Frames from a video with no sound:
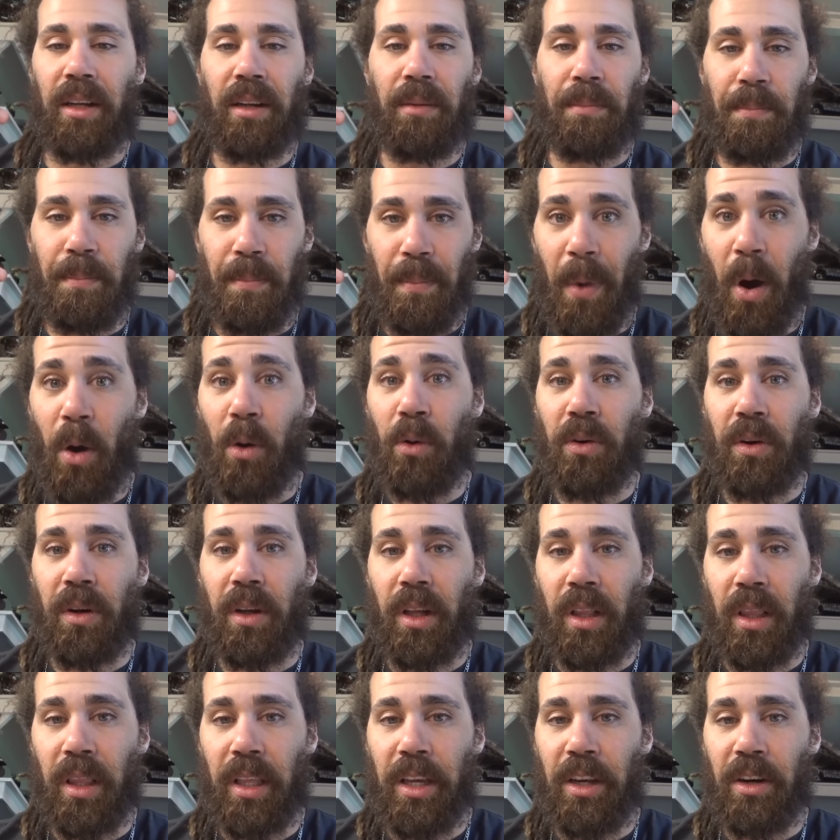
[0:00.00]
motor
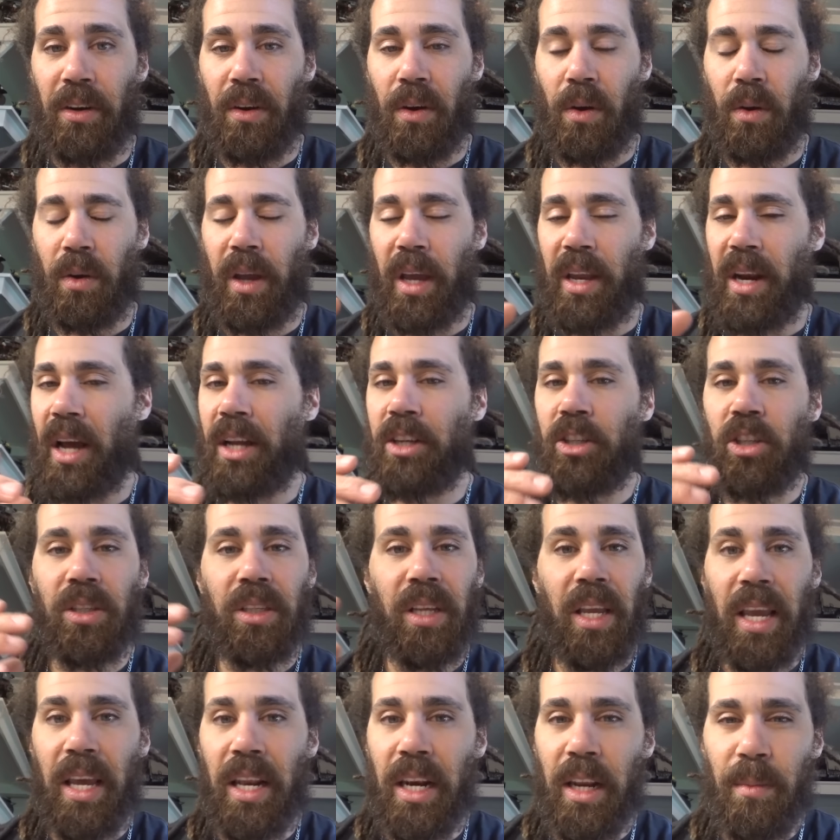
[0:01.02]
cleaner, okay? Not
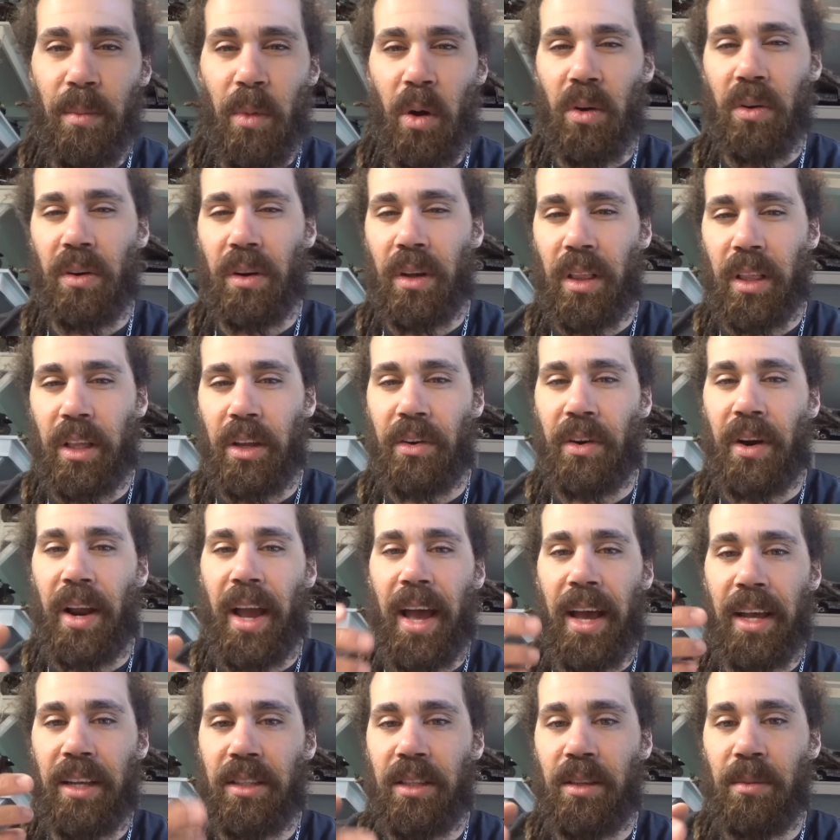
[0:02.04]
just any motor cleaner. It
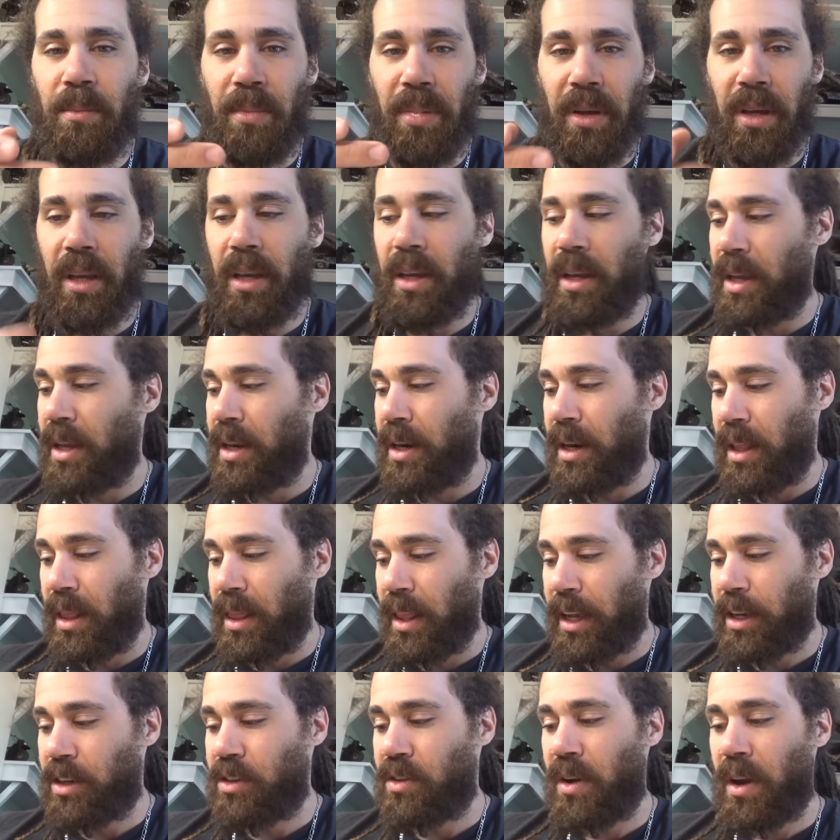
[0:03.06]
has to be an
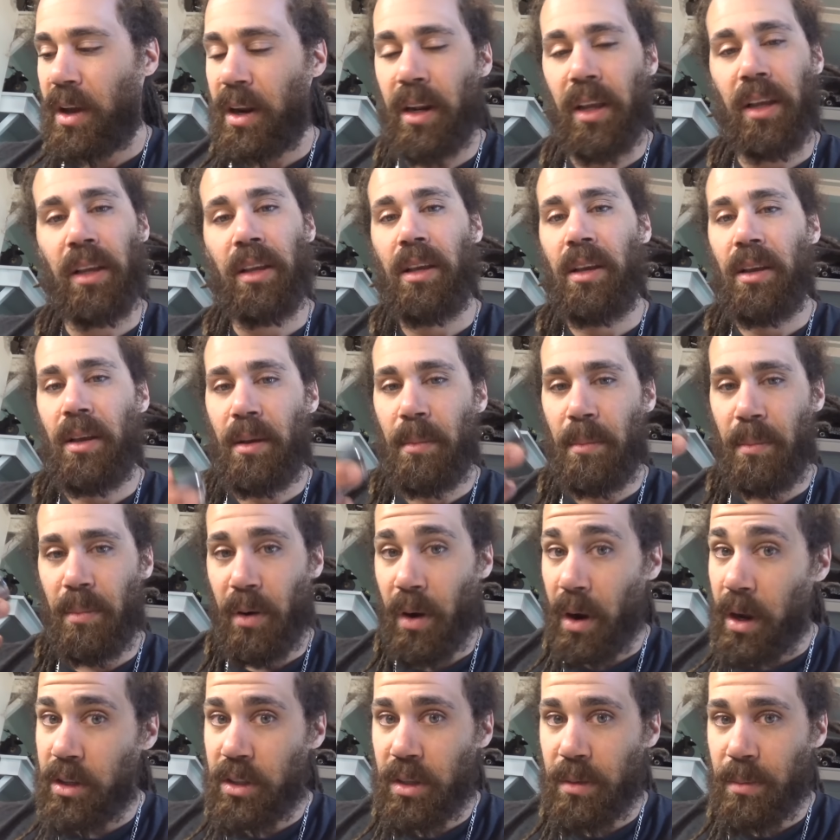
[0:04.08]
electronic
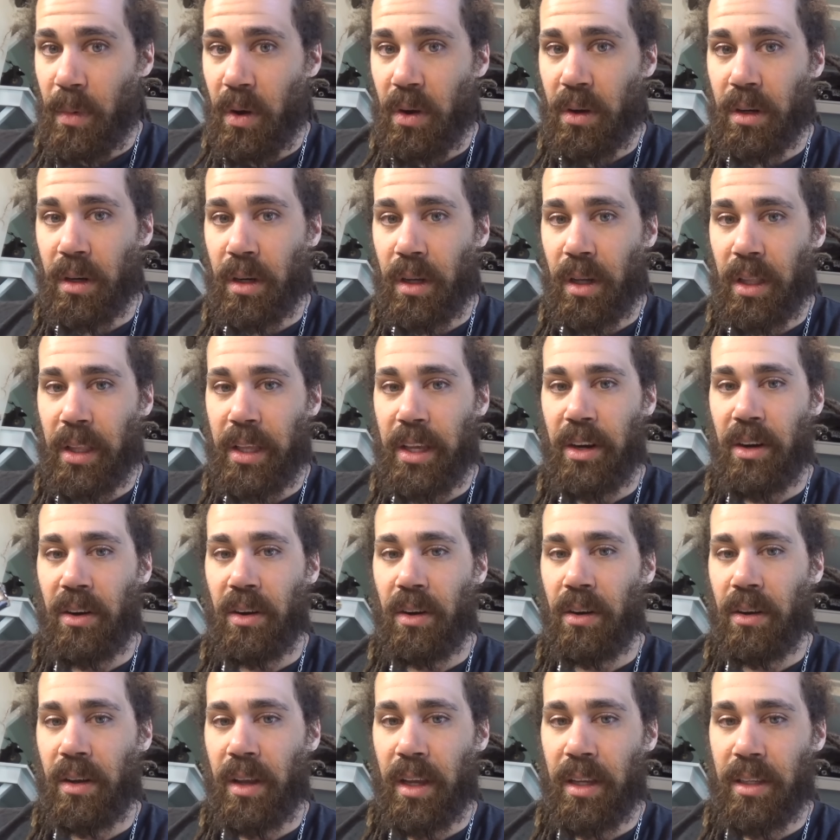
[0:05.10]
brushed motor cleaner,
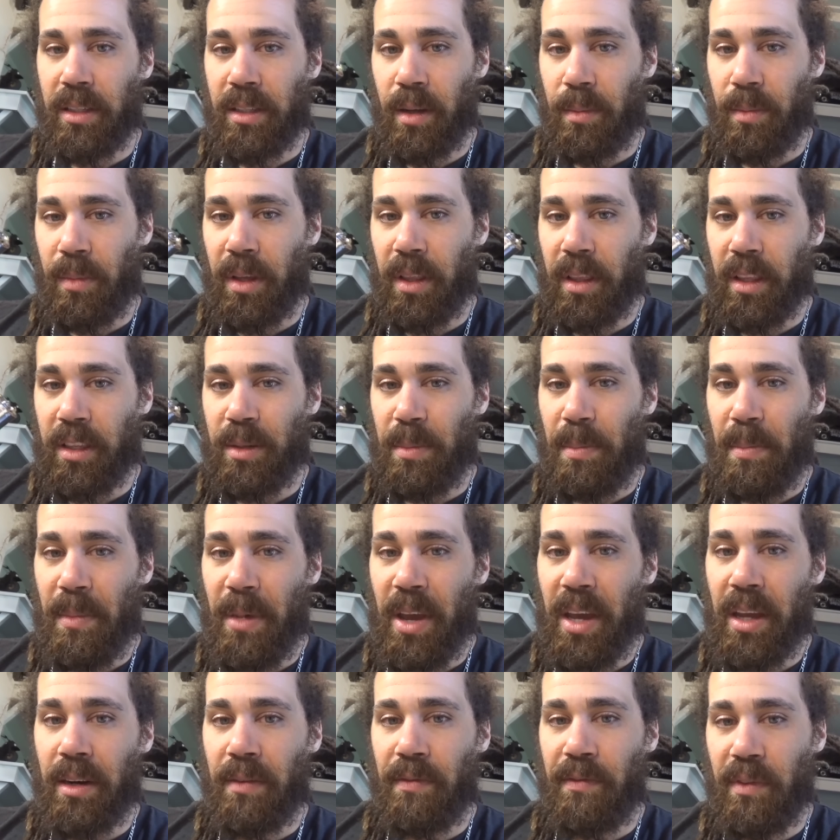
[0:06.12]
okay? Something that's
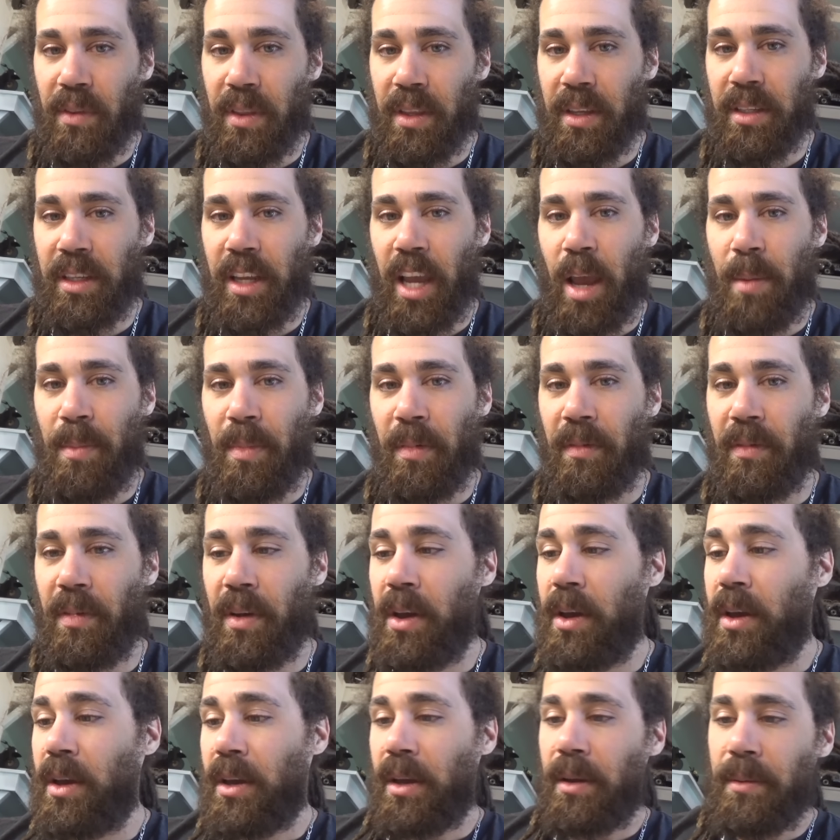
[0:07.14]
meant for this type of
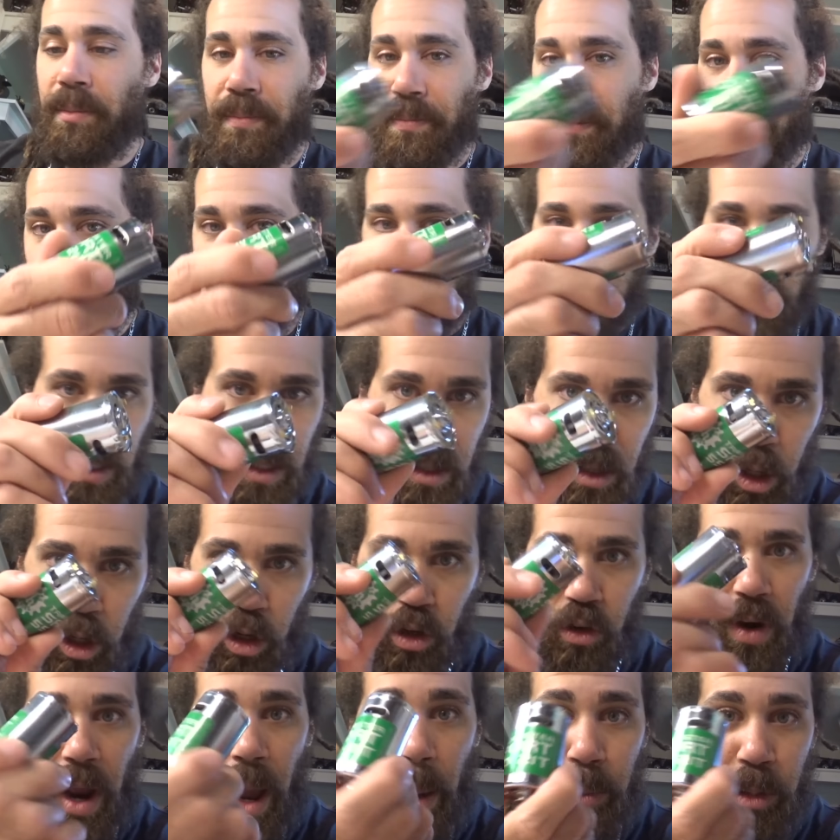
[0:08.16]

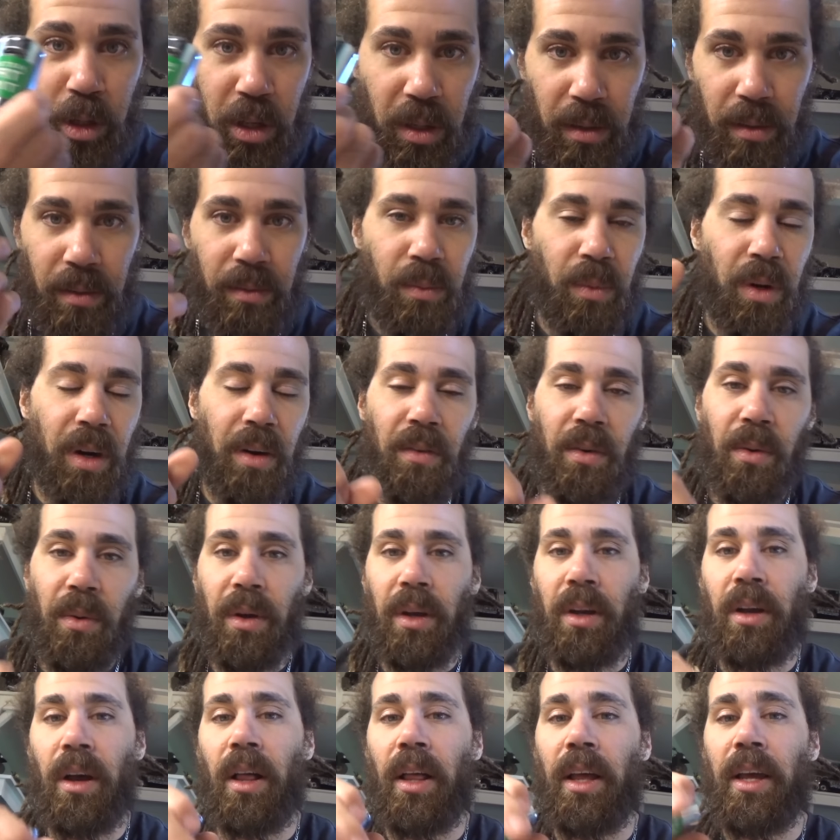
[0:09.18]
contraption, whatever you
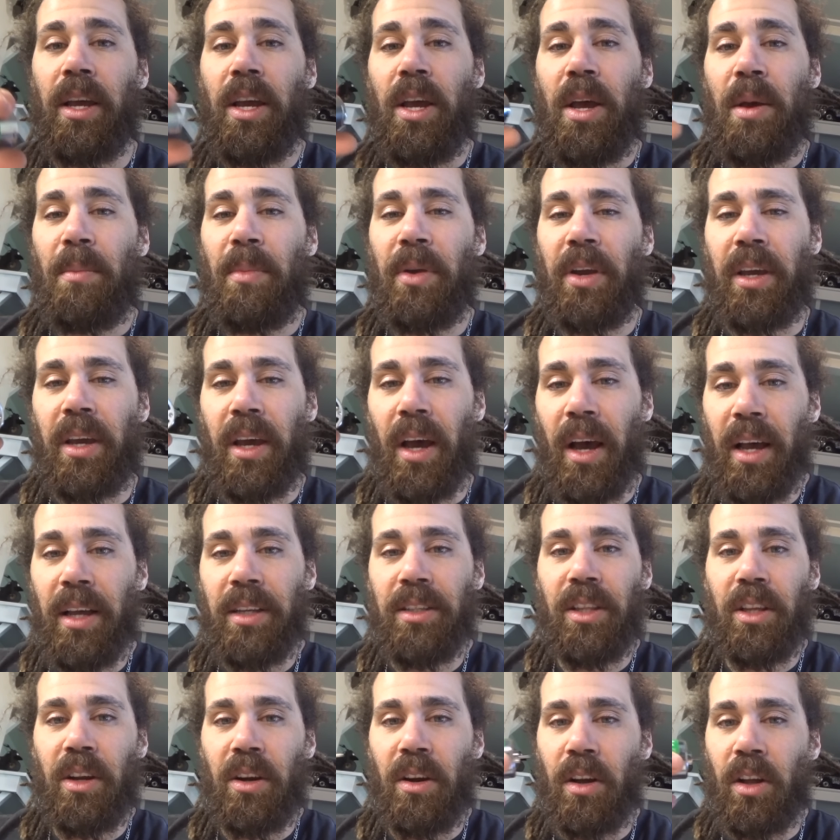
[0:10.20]
want to call it,
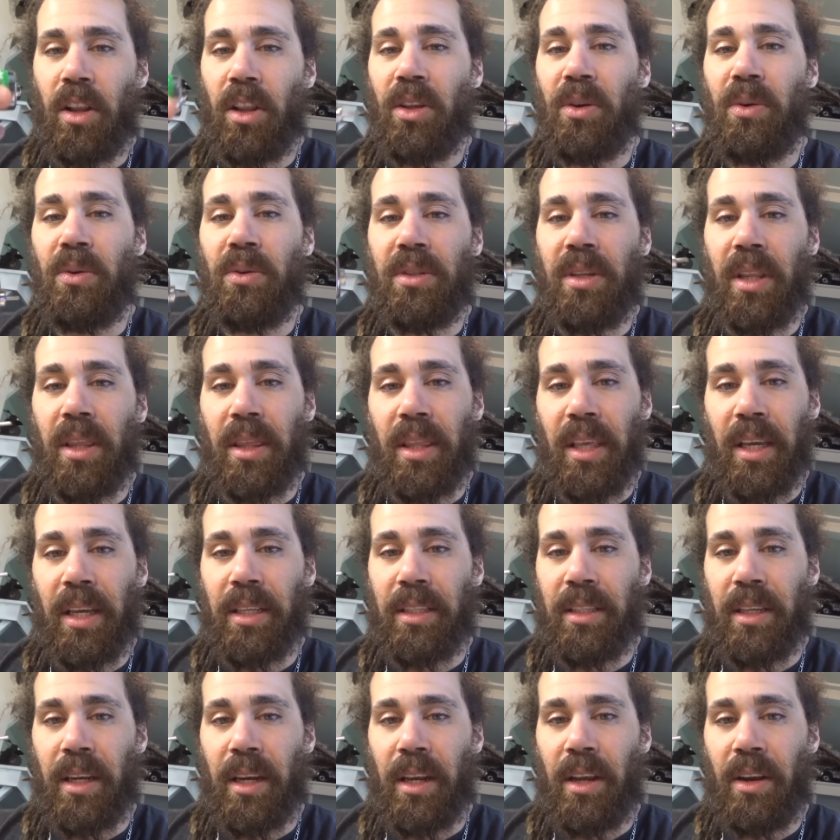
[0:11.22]
because there are glues and
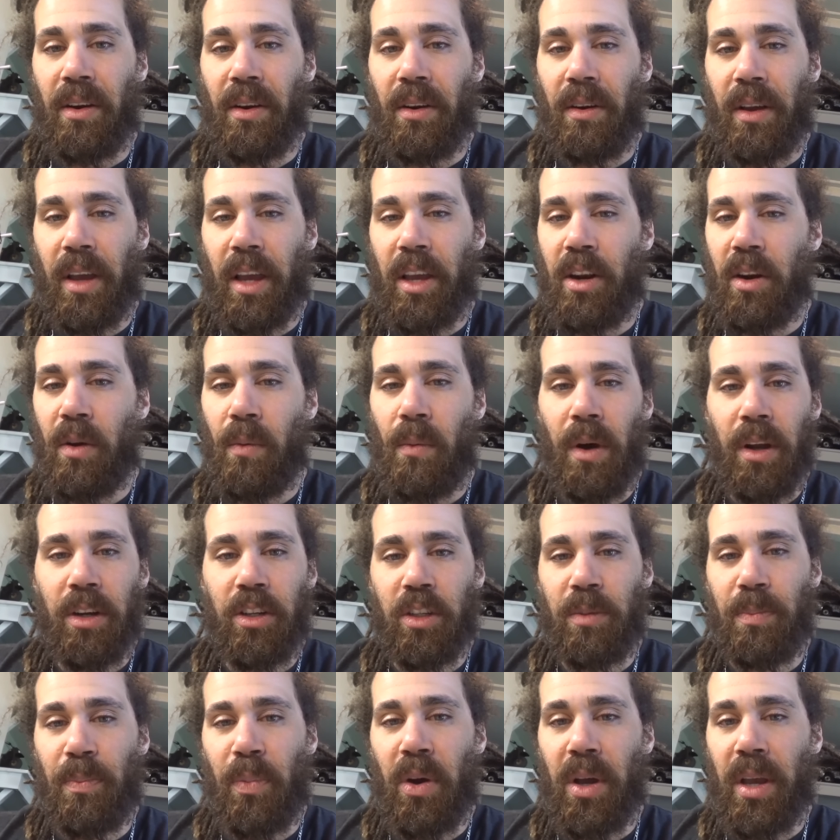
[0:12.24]
things in here, okay? You don't want to
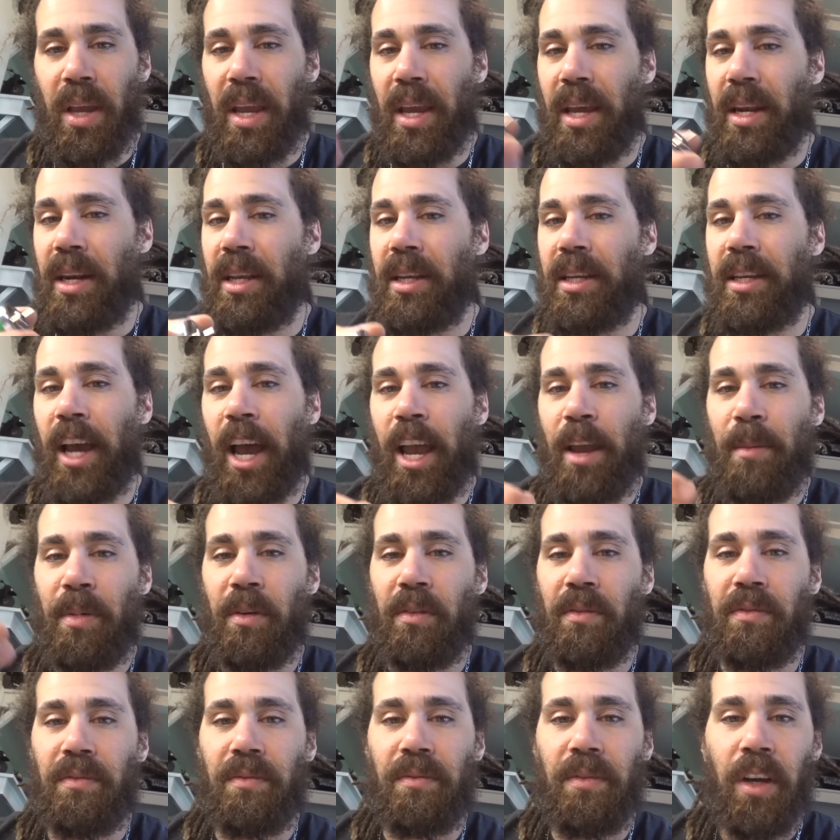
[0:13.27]
just put any type
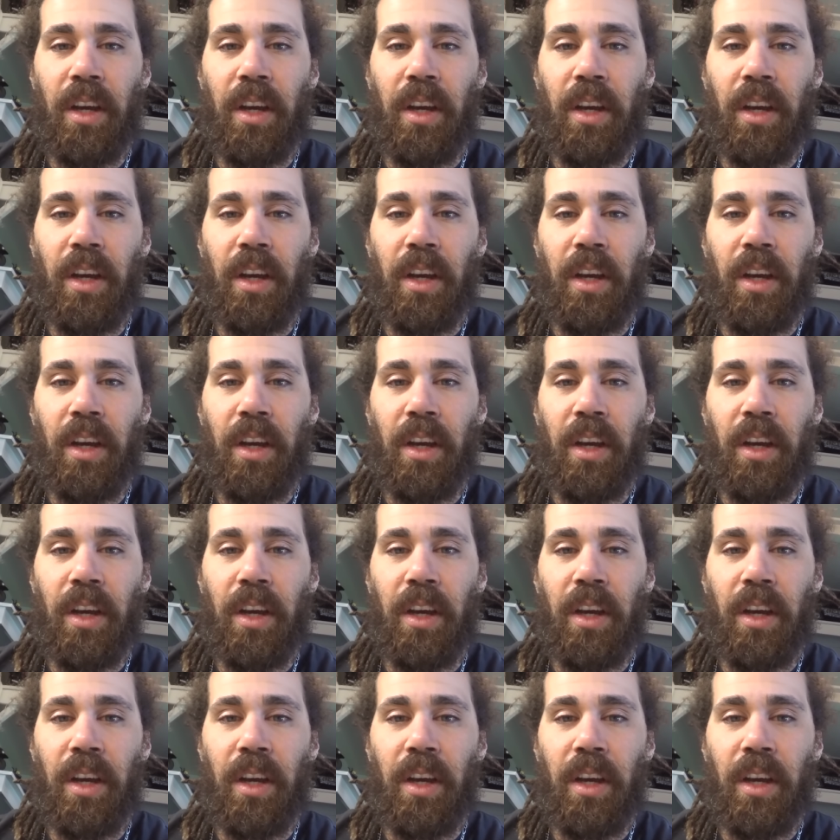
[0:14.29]
of